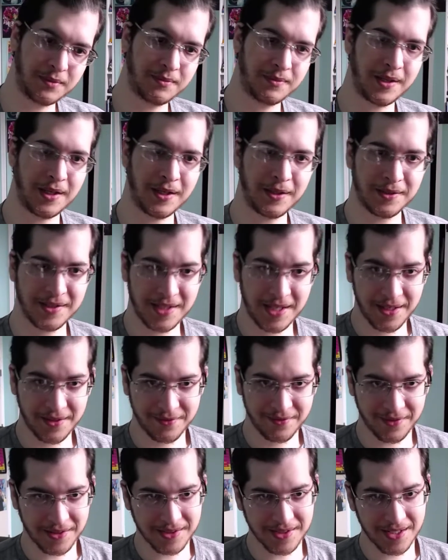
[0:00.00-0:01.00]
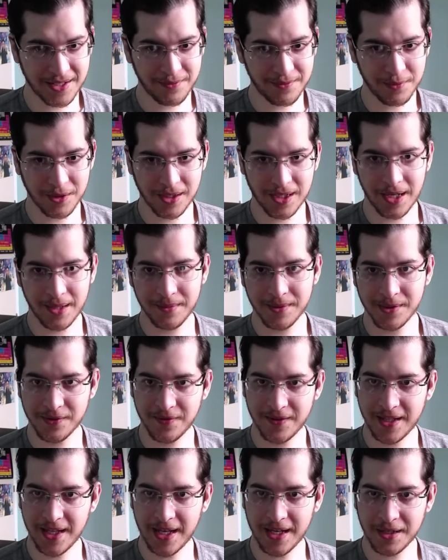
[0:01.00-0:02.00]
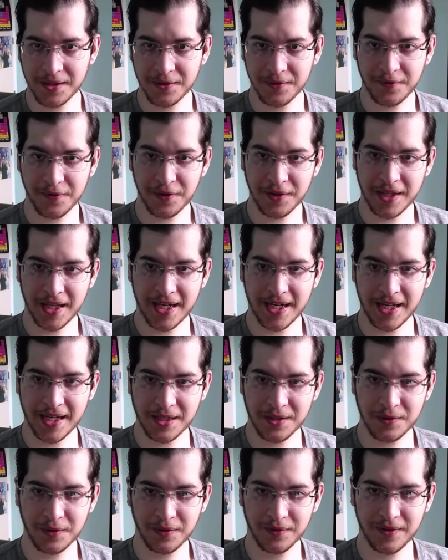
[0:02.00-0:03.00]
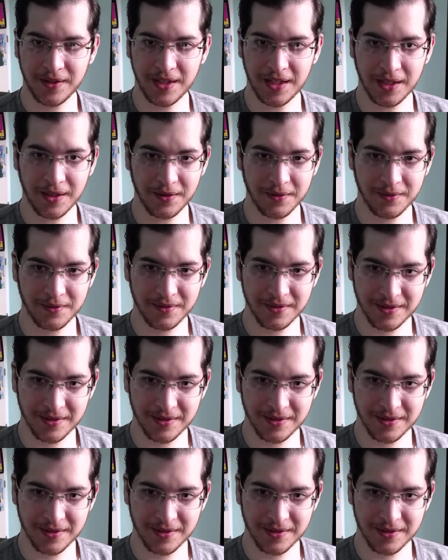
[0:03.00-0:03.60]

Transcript: I'll save more comments for the actual video.